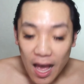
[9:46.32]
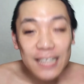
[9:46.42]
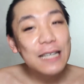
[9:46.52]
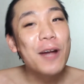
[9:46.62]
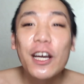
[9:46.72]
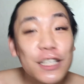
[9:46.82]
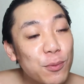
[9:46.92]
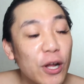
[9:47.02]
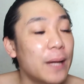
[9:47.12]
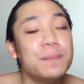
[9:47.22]
is, I'm not gonna
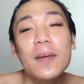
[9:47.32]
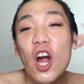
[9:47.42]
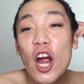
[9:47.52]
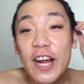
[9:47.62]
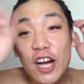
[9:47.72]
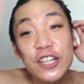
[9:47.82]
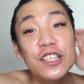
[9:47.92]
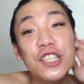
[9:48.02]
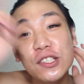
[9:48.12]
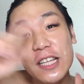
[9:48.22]
spoil it. Her character in
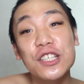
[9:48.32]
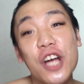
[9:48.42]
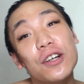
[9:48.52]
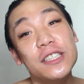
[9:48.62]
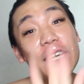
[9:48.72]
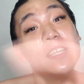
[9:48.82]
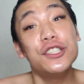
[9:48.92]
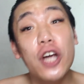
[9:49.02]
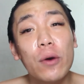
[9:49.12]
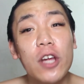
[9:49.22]
the show is in the show. She's in the
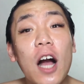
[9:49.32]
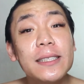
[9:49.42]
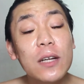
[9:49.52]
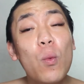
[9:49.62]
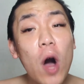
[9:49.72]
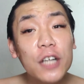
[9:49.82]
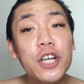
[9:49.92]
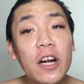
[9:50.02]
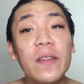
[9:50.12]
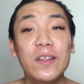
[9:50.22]
show. You guys need to watch
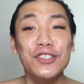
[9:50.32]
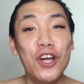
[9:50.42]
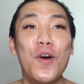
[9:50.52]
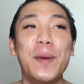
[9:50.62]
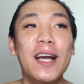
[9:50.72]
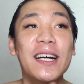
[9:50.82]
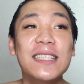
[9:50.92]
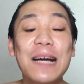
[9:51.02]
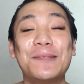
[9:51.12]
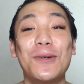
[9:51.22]
her in the show because
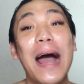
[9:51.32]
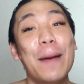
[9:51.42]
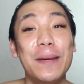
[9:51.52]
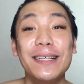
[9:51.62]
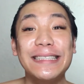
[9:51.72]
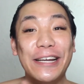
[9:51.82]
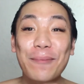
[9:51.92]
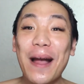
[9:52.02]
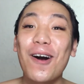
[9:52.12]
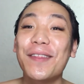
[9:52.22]
I'm so happy to see her
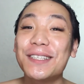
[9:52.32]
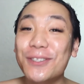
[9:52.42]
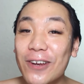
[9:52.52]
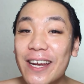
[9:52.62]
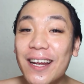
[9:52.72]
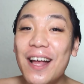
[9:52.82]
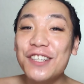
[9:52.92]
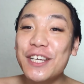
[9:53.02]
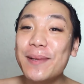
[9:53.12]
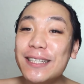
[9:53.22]
back on the screen.
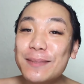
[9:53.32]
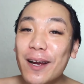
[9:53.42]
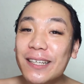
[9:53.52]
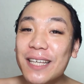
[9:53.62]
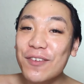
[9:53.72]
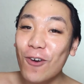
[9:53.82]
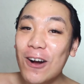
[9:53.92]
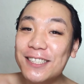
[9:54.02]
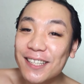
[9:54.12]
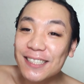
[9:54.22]
Jamie Lynn Spears, if you're
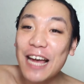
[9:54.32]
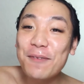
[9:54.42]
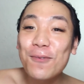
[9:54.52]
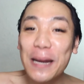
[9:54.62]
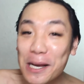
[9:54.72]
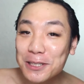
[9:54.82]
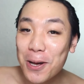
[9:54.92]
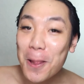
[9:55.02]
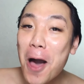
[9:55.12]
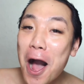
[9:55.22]
watching this, I've been waiting
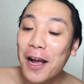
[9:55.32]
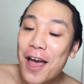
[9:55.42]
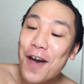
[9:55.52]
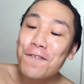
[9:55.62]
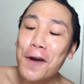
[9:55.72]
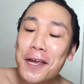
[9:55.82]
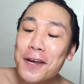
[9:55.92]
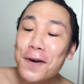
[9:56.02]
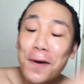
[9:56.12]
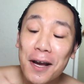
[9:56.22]
so long for
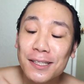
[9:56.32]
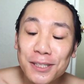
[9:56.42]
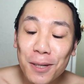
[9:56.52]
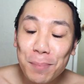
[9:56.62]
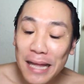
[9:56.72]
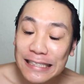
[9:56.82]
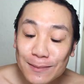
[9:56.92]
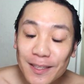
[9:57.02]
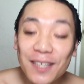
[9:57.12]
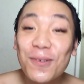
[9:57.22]
you to
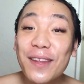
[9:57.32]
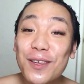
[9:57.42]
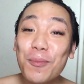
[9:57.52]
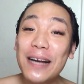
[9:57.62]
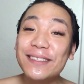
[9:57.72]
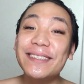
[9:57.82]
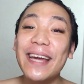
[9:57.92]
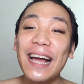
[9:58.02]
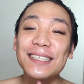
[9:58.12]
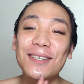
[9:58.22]
bless me with your presence
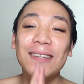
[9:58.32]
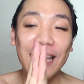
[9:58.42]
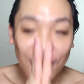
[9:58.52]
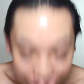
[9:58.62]
again, so thank